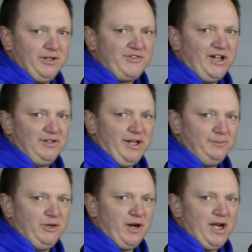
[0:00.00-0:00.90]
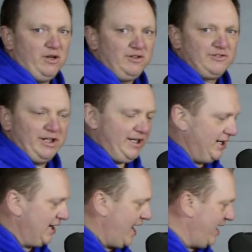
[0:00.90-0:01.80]
It's held up great over a
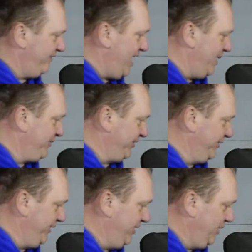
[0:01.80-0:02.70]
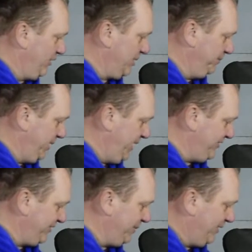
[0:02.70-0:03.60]
year. I have absolutely no
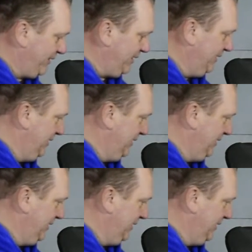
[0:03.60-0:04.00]
complaints about it.